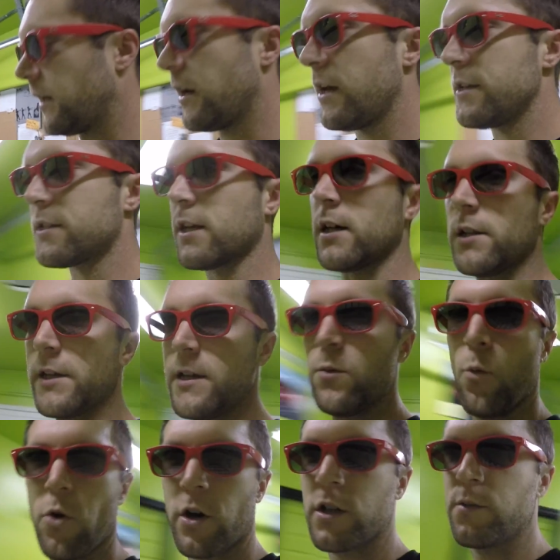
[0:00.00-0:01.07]
a nice
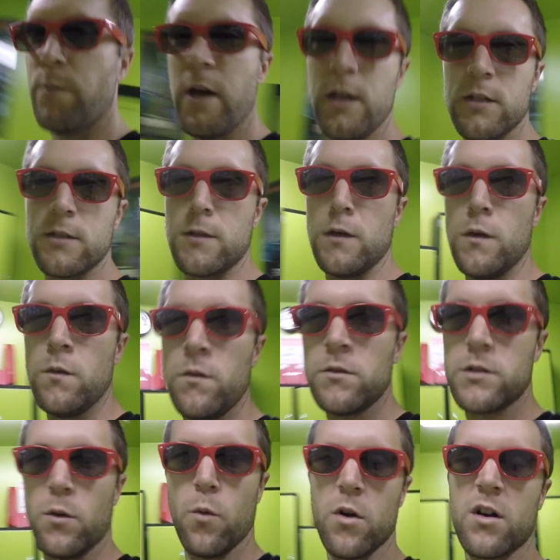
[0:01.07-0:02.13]
clean workspace
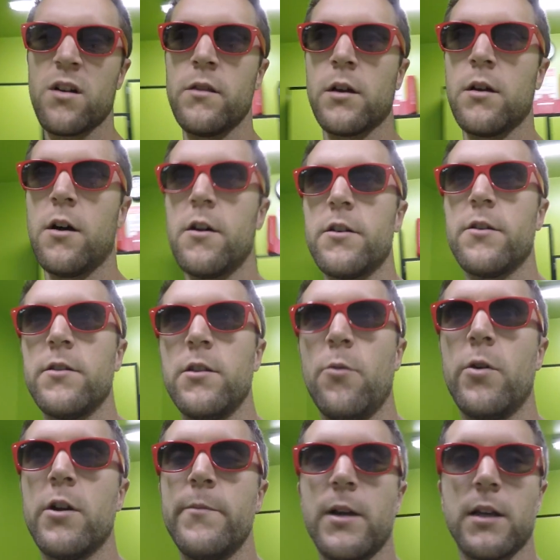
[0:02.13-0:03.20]
too, to work on the car during the
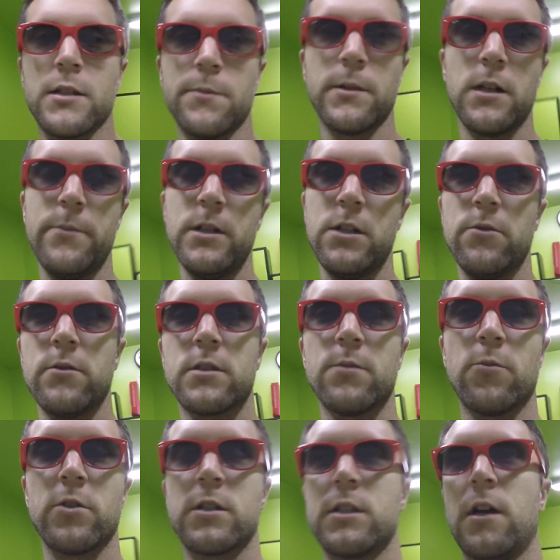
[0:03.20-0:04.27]
winter, because I'm going to be doing
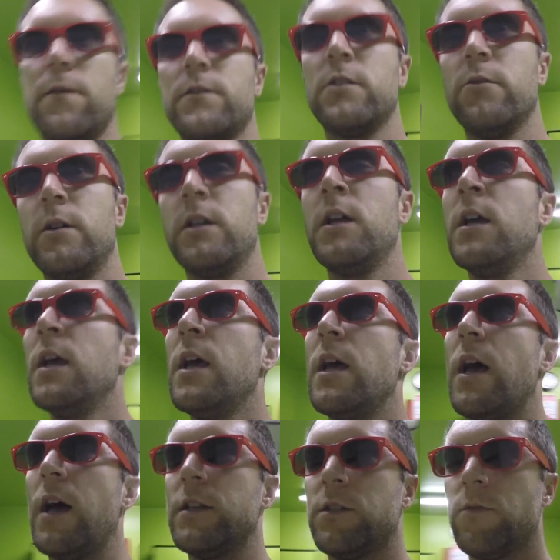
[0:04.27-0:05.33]
some more stuff to
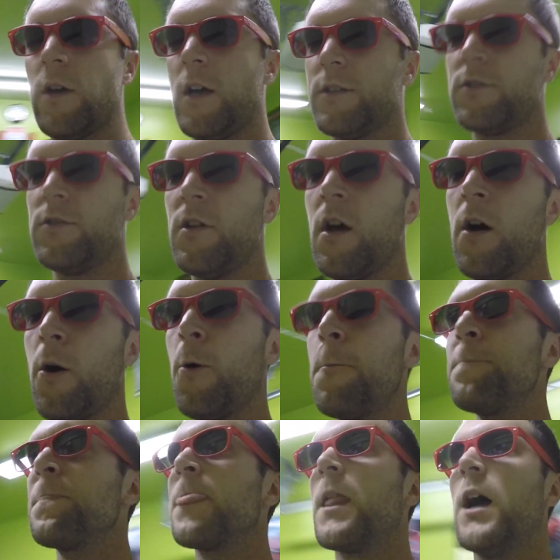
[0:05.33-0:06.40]
it. As you guys
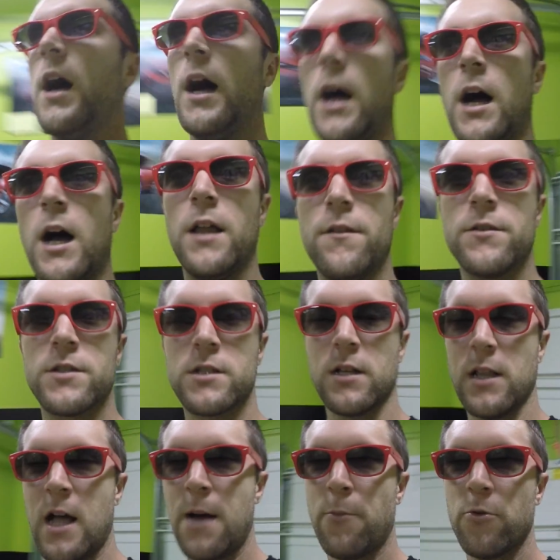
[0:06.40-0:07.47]
know, there's a
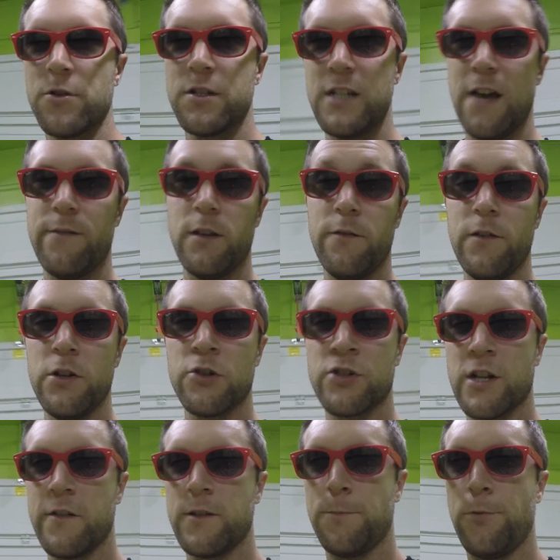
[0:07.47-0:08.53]
lot more safety
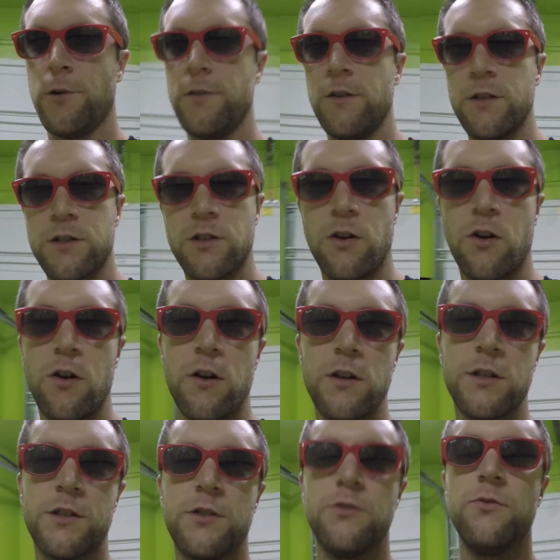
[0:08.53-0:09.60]
features I have to put in this
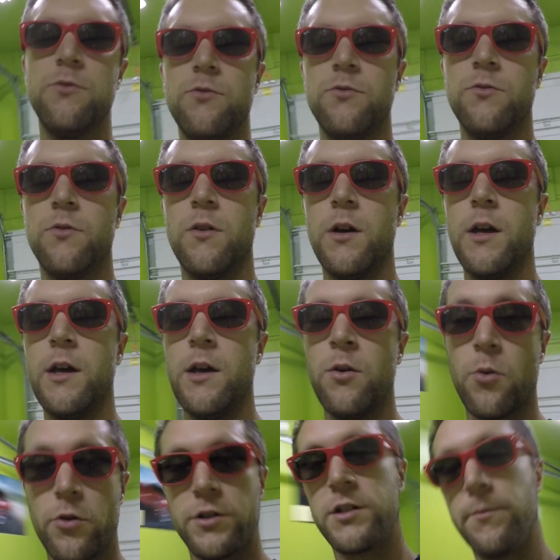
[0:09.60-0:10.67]
car in
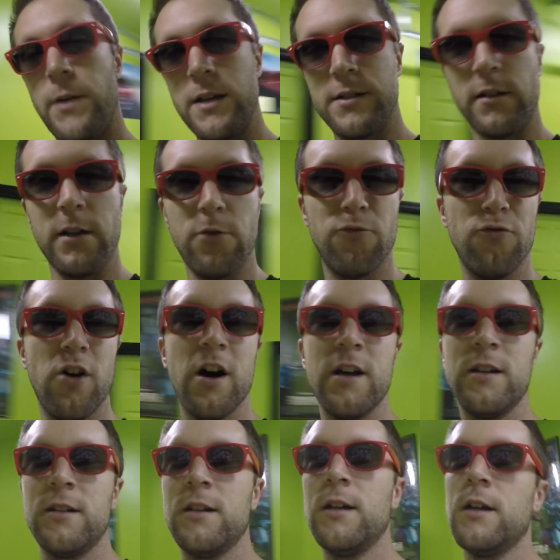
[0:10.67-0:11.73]
order to basically
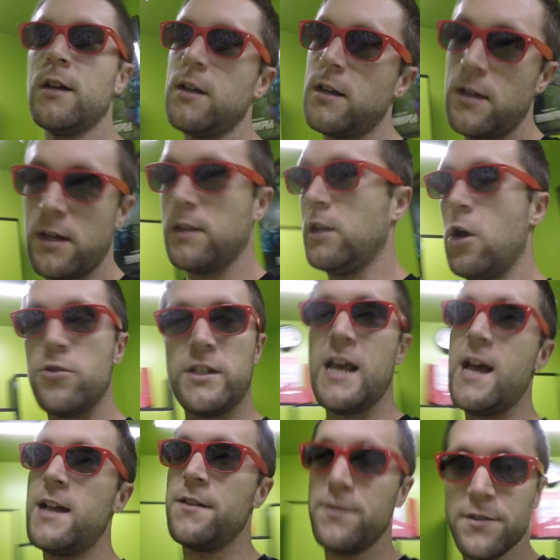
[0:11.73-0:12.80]
run low
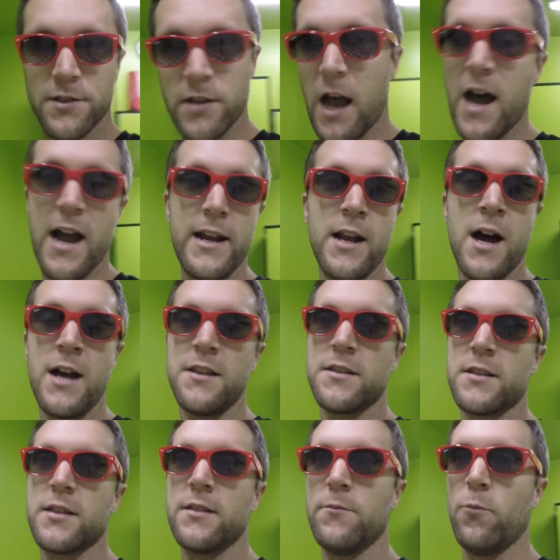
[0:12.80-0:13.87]
10s, high
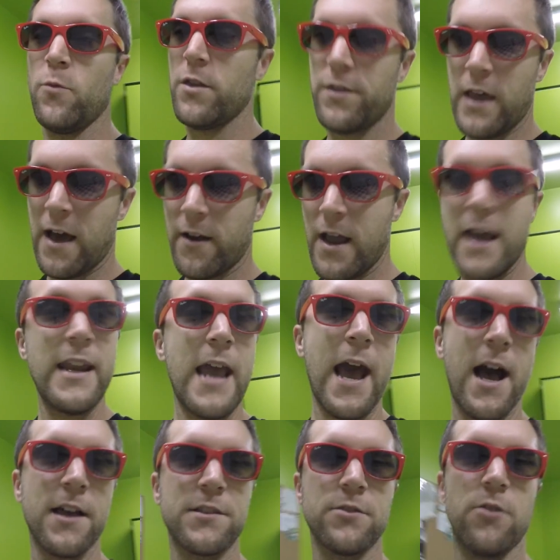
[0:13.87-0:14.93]
9s without any
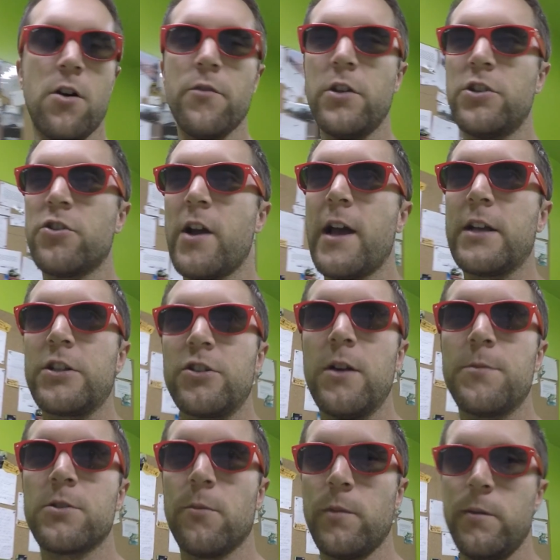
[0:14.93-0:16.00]
hassle on the drag
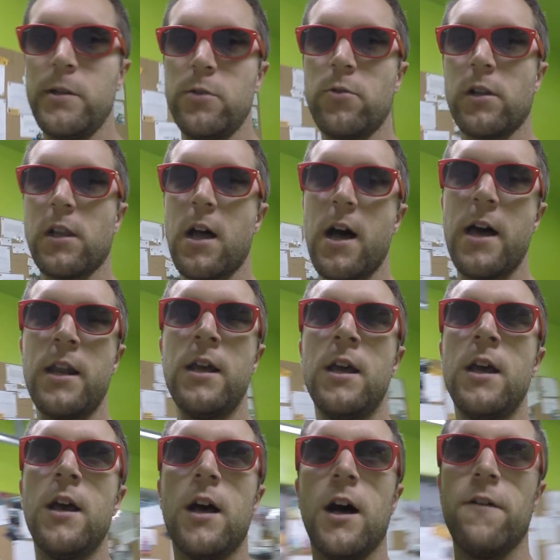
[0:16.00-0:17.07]
strip. So I'm going to be doing a
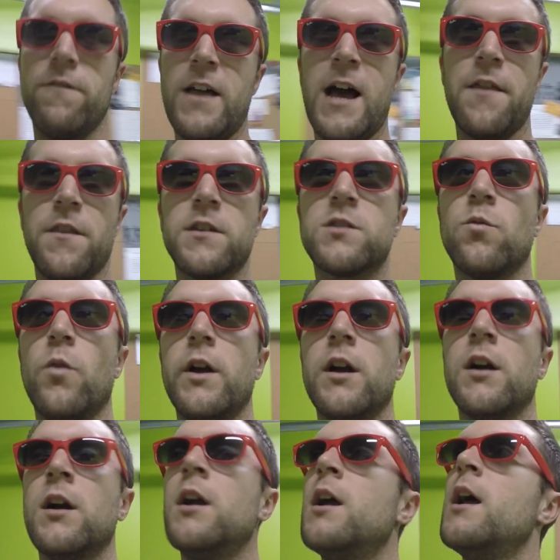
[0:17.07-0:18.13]
lot of that this
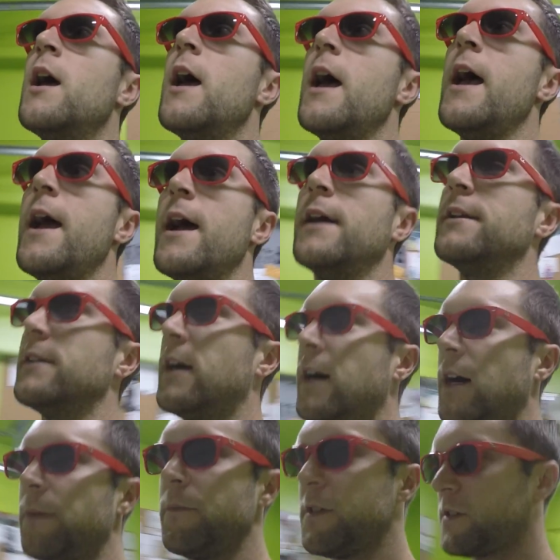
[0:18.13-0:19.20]
winter. And
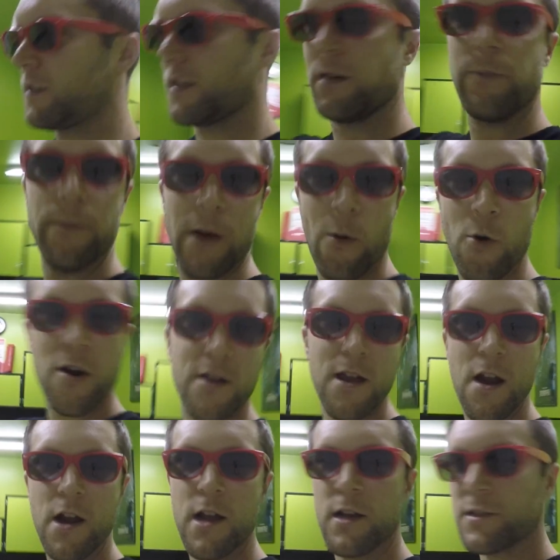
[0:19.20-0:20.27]
this is going to be my work
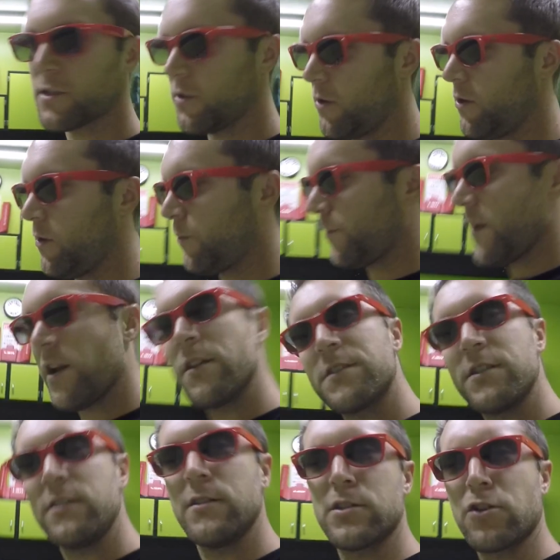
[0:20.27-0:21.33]
area, so plan on
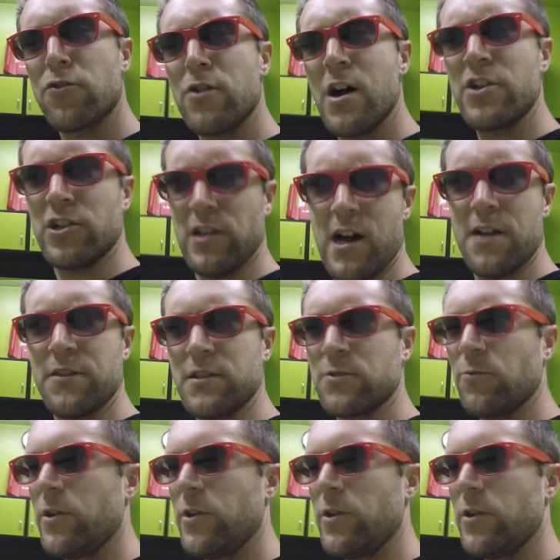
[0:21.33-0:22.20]
seeing this garage a lot this